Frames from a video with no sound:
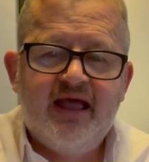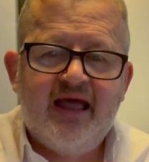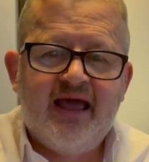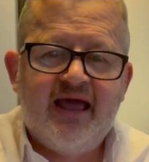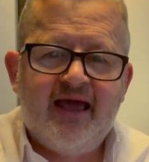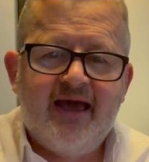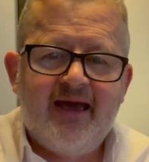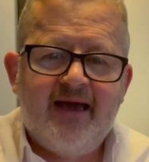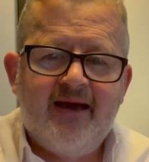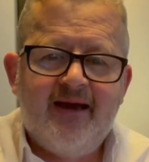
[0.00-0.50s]

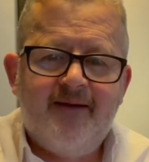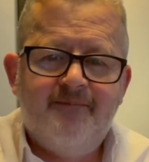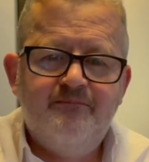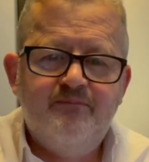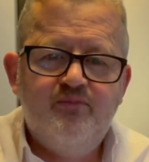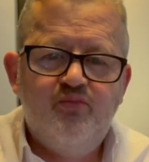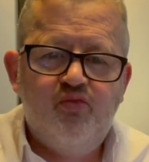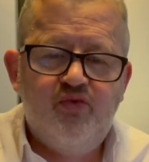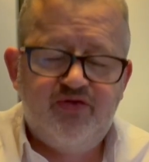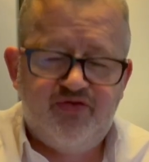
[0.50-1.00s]

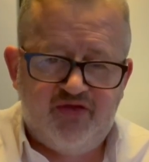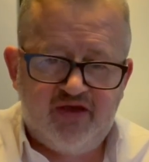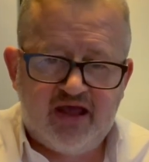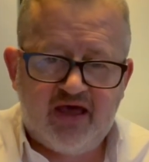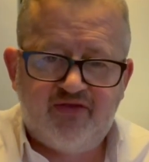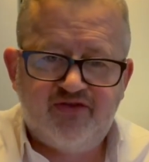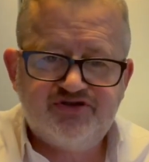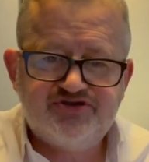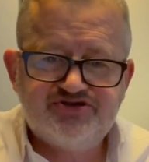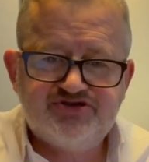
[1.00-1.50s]
with the
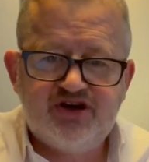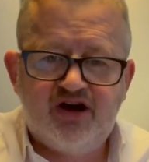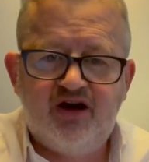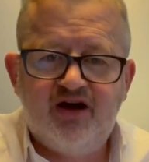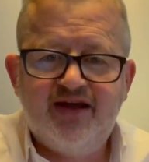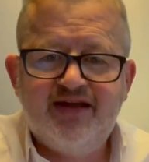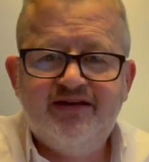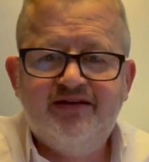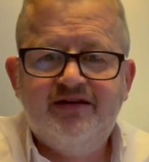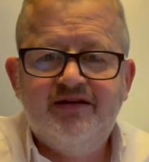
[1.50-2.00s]
other
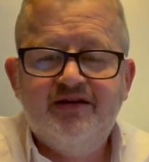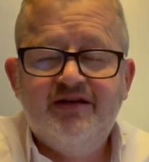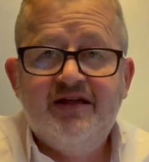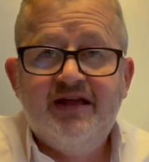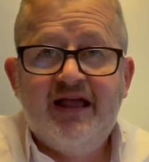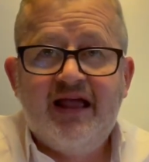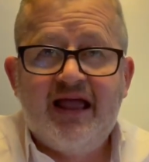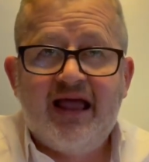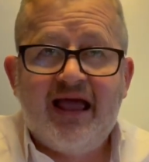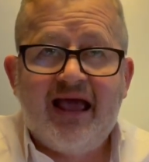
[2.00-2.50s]
side,
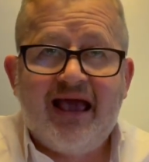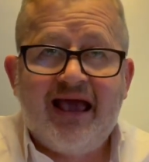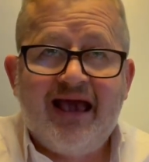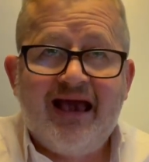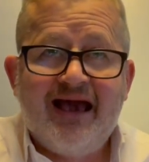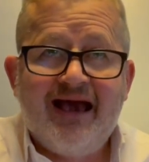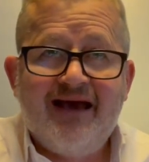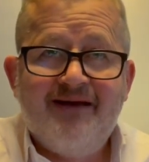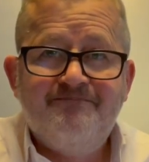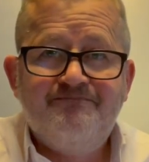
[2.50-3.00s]

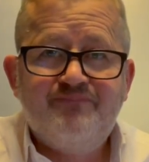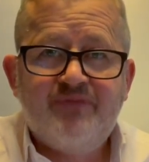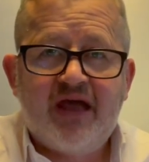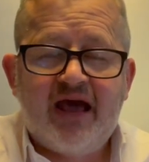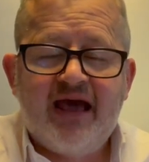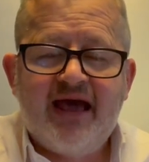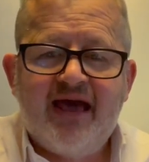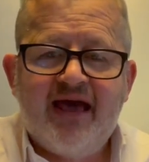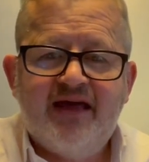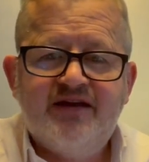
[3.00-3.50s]

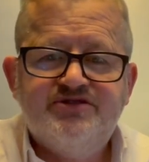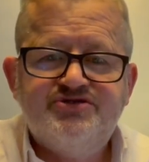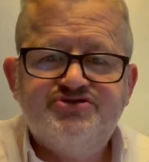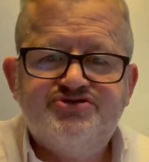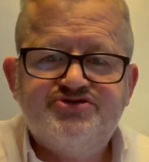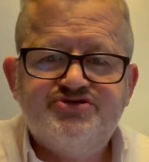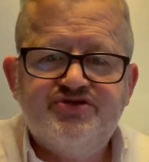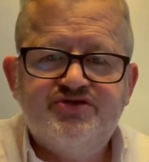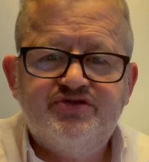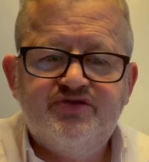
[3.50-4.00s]

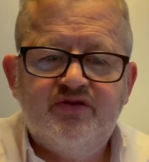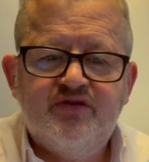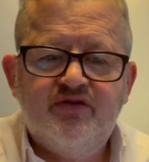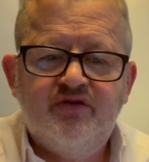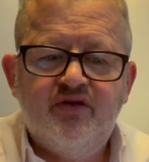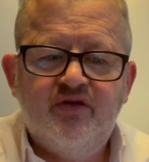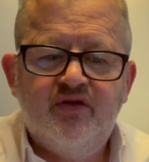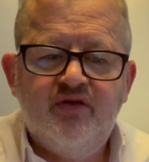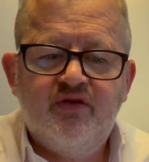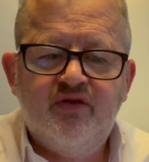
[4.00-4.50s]
and
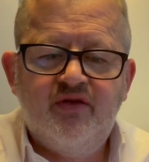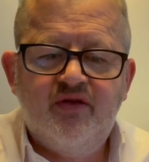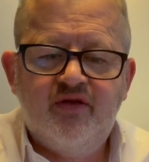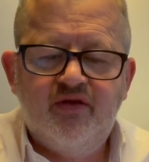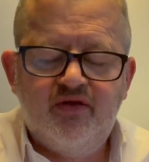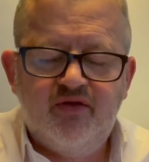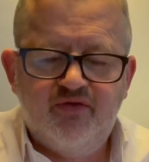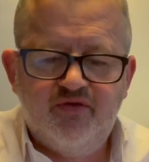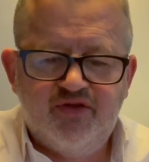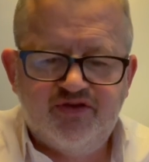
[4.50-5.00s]

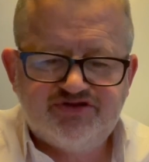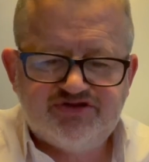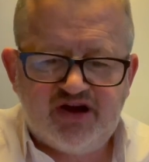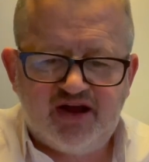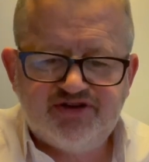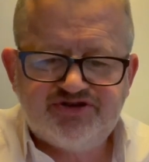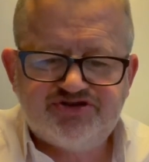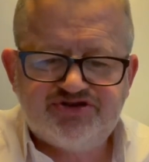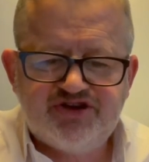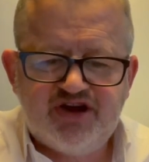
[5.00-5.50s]
the
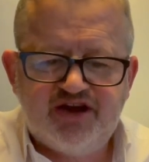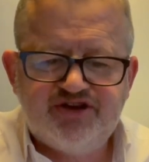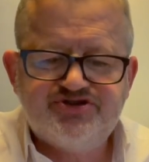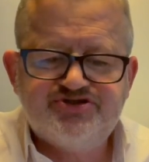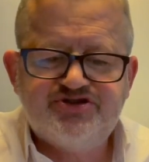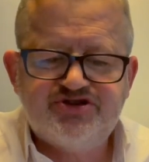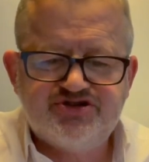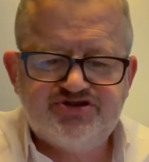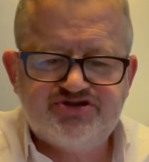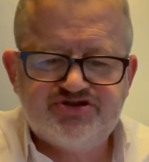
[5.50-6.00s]
judge says,
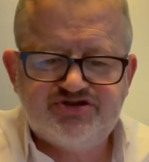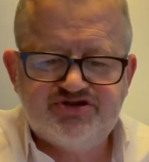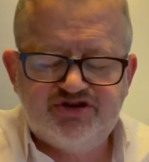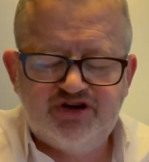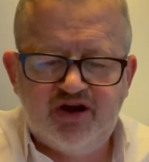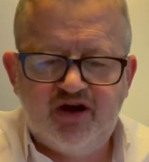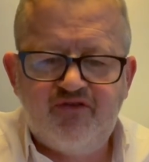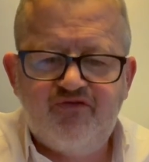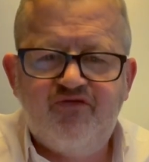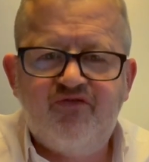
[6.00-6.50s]
just
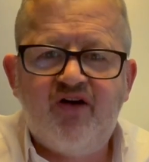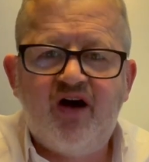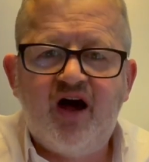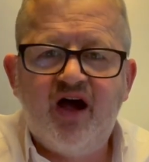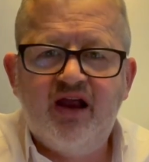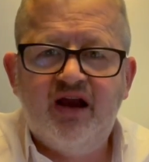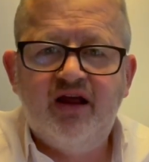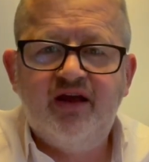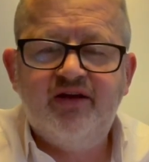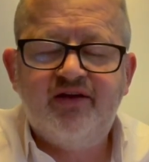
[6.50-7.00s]

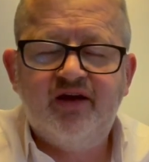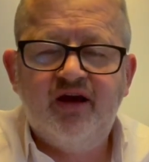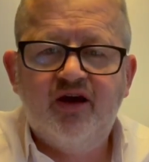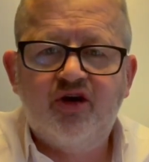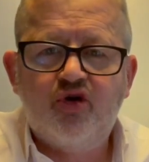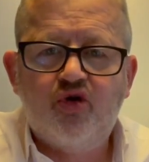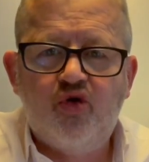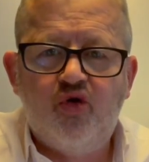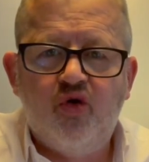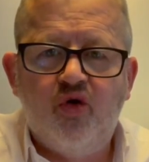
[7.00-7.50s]
file it
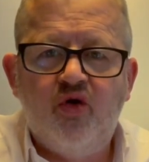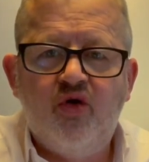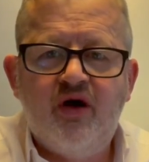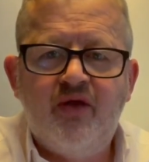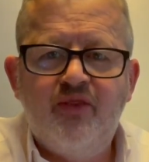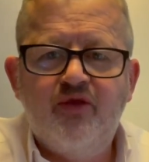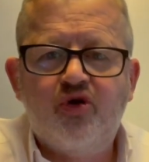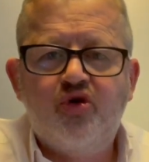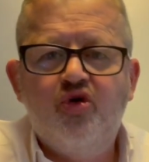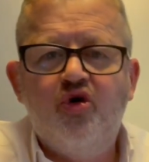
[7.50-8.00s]
at court,
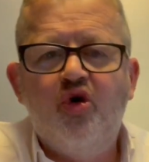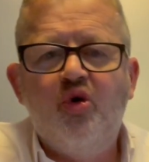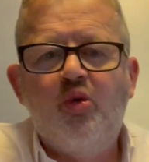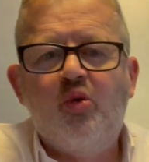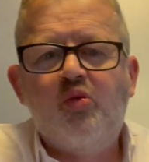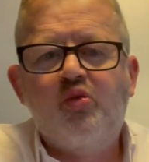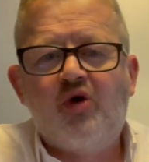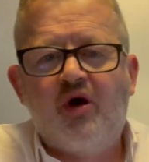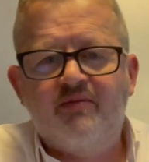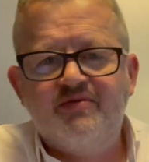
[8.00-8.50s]
and the court
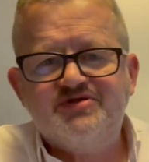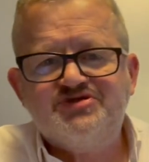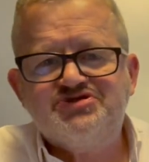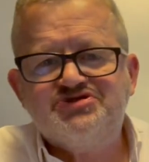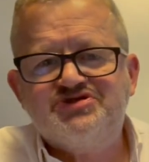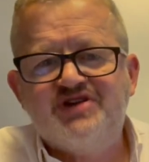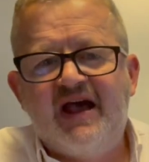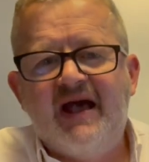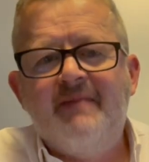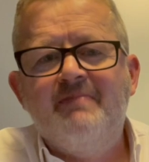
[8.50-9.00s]
will rubber
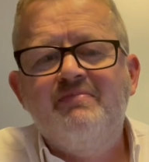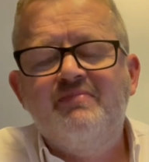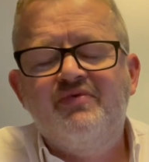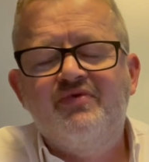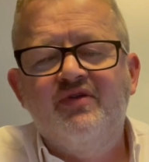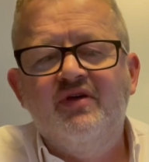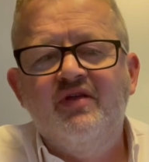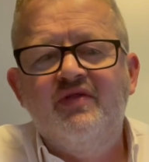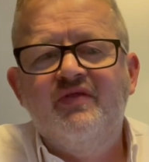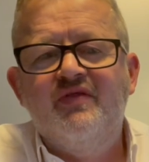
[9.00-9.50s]
stamp
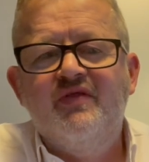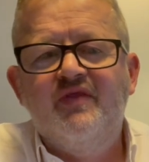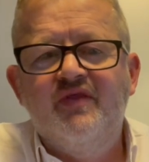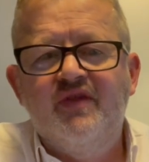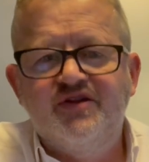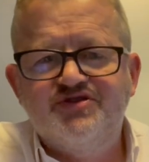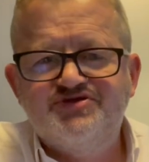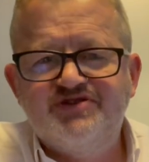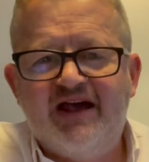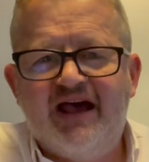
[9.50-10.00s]
that
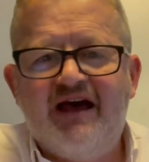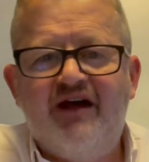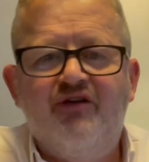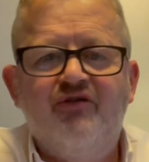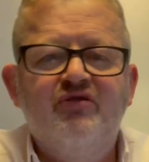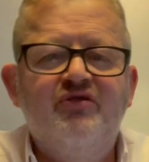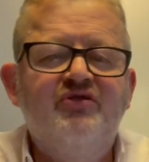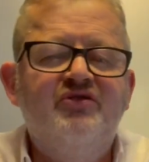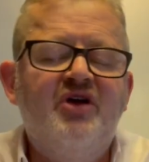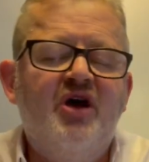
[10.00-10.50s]
there's
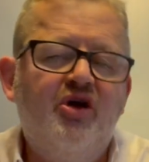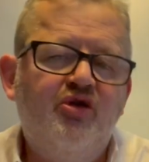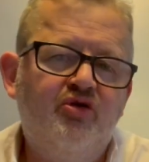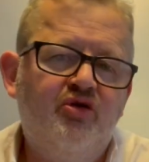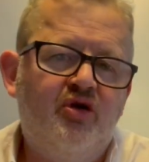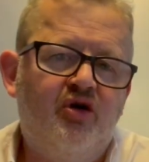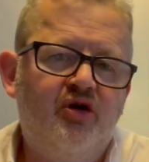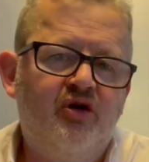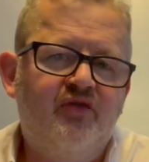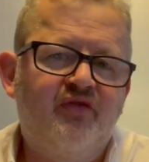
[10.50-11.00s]
now no
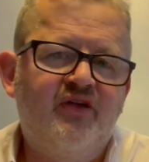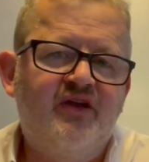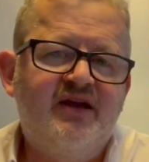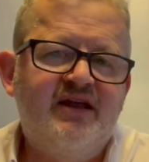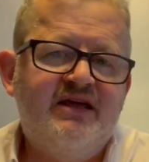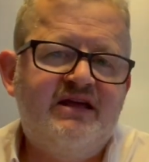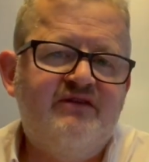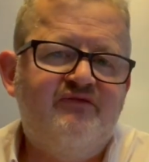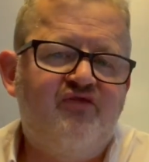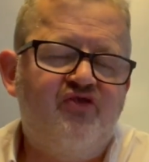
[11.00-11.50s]
longer the
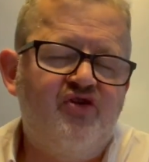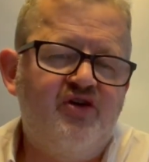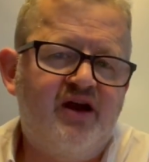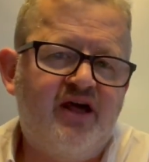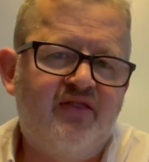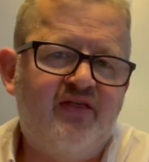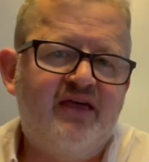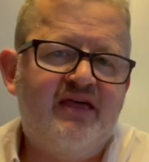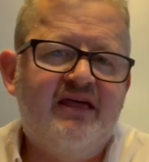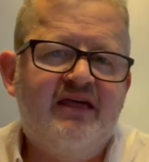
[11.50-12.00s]
need for
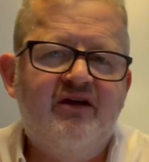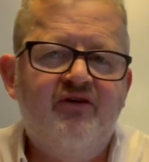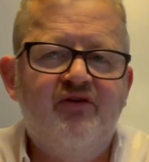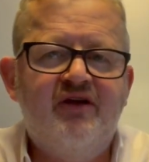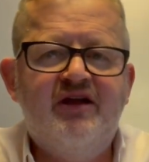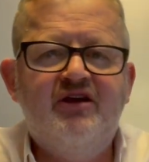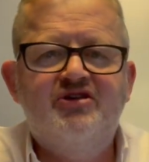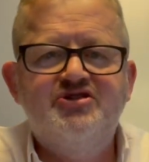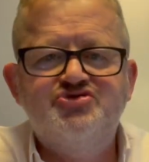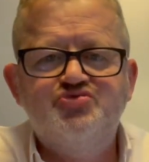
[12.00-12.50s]
another
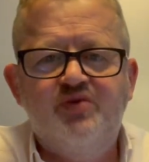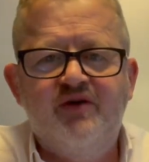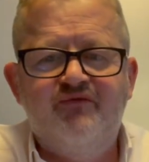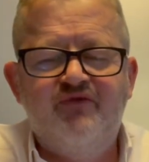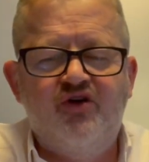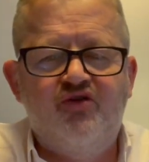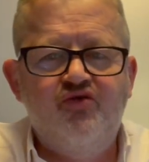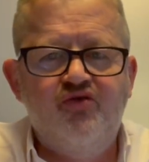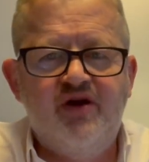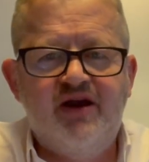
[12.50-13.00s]
hearing because we've
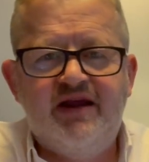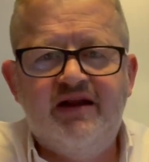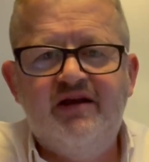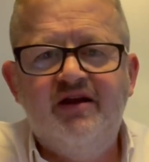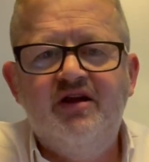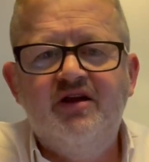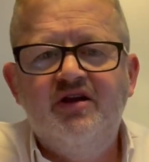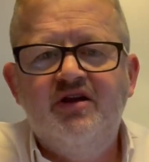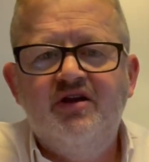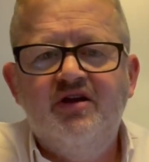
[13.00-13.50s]
agreed
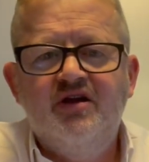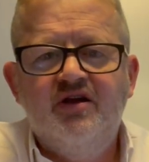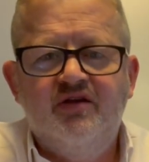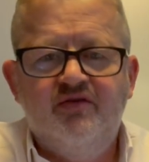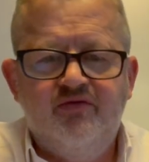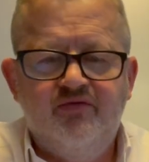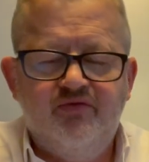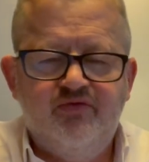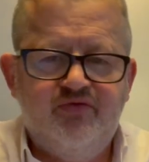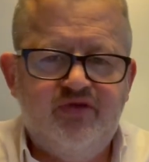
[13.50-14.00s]

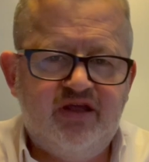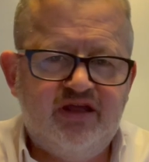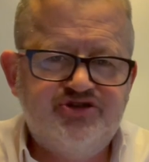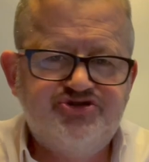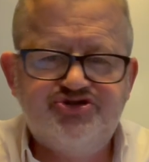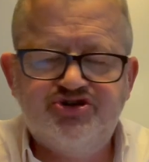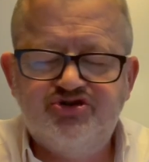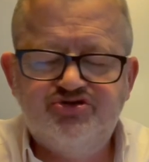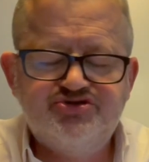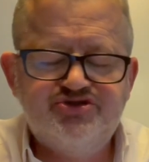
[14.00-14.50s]
the
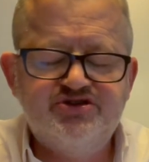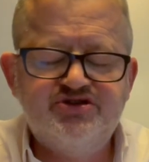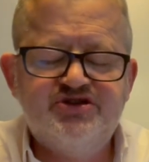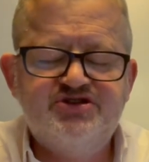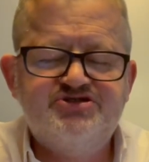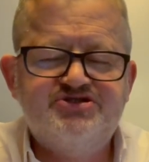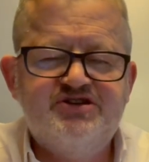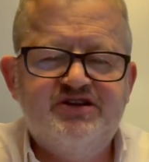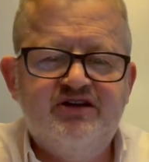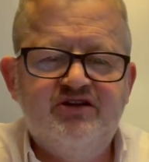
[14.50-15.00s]
issues at
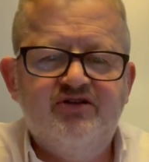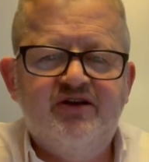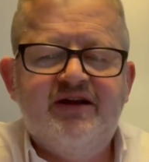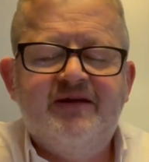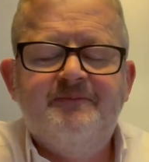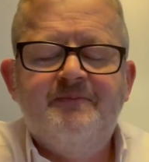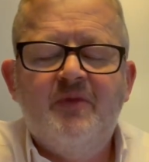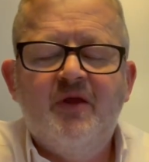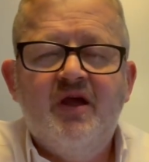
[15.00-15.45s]
this hearing,